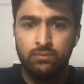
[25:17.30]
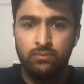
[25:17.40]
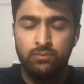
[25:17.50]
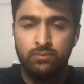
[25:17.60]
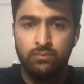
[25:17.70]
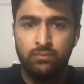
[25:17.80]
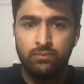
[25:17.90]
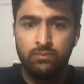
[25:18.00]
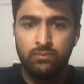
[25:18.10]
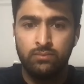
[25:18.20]

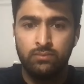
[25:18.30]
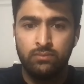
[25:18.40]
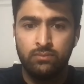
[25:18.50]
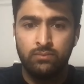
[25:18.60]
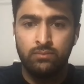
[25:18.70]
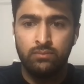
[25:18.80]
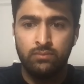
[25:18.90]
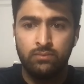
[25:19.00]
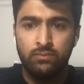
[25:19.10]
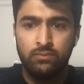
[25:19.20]

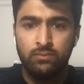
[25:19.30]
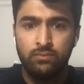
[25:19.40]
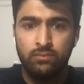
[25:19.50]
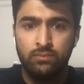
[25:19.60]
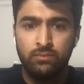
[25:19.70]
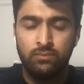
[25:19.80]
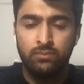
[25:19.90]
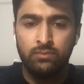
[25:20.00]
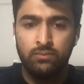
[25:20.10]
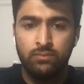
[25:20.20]

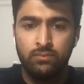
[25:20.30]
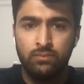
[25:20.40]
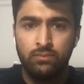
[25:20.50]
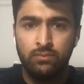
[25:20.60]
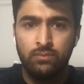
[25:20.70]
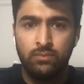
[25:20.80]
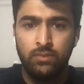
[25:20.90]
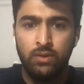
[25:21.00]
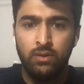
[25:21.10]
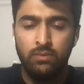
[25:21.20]

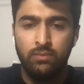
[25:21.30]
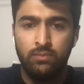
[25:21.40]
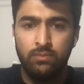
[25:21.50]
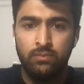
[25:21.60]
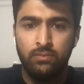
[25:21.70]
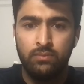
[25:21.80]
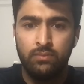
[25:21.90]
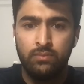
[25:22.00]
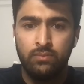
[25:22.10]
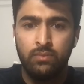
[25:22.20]

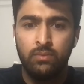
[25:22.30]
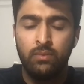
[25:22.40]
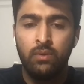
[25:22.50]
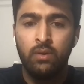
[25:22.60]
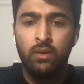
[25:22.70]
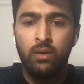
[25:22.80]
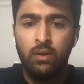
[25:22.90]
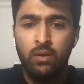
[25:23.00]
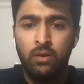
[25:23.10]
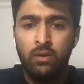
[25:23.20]

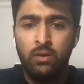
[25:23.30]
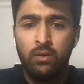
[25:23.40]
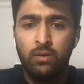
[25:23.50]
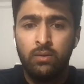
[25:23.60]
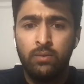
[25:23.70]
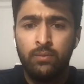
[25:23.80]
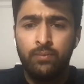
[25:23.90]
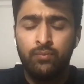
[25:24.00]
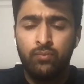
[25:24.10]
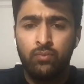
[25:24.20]

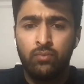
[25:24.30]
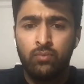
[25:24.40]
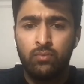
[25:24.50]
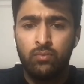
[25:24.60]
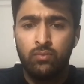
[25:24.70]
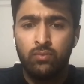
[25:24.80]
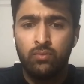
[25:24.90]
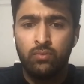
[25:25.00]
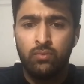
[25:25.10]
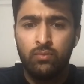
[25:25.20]
(not speaking)